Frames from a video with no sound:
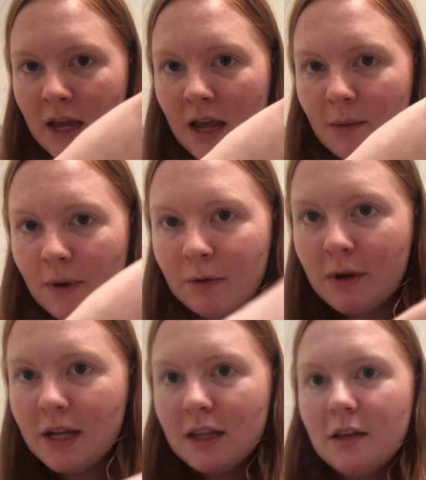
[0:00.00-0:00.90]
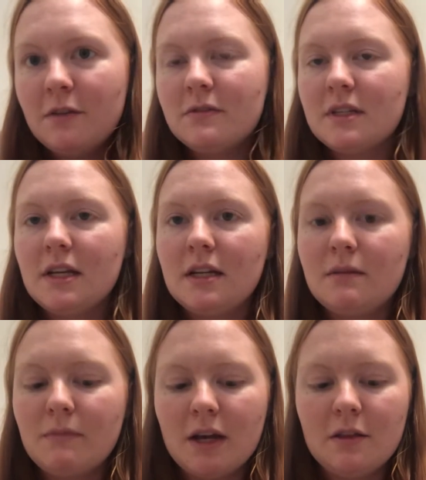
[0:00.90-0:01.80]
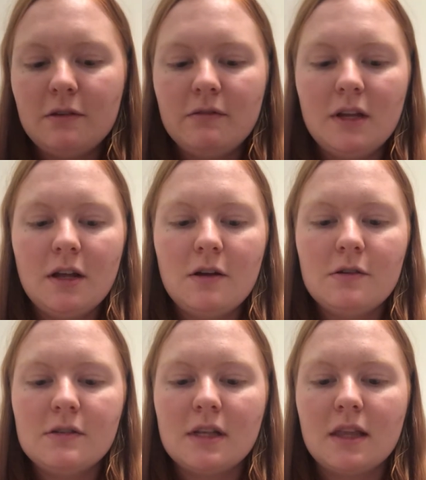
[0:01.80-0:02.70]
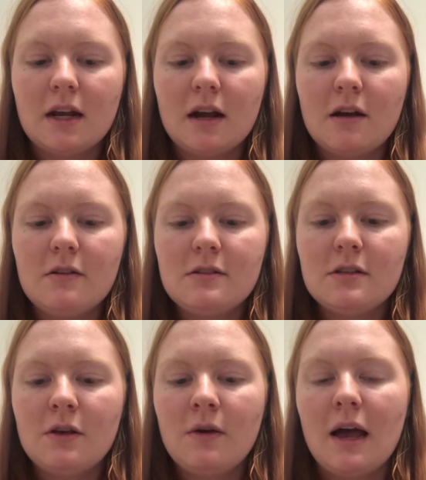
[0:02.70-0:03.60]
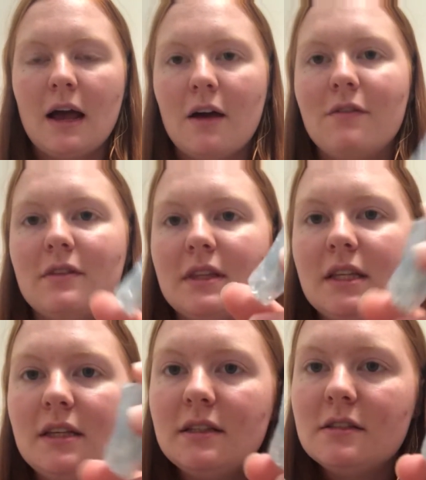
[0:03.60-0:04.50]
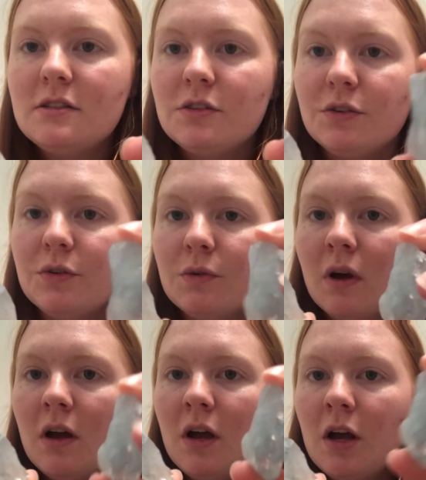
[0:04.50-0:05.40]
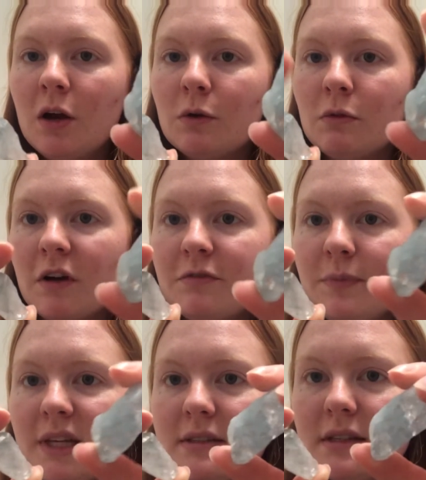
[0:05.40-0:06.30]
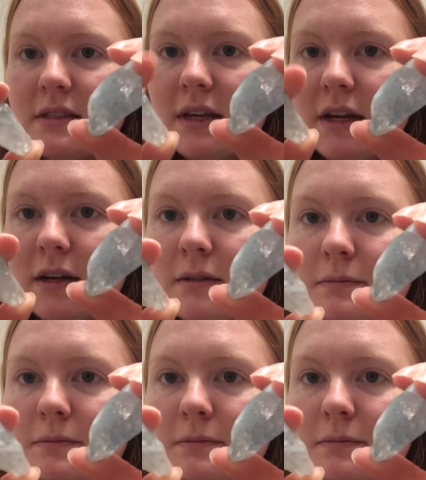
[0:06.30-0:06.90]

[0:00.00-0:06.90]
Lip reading: in my ring that you've seen in my other videos, and then I also have these 2 rough pieces here.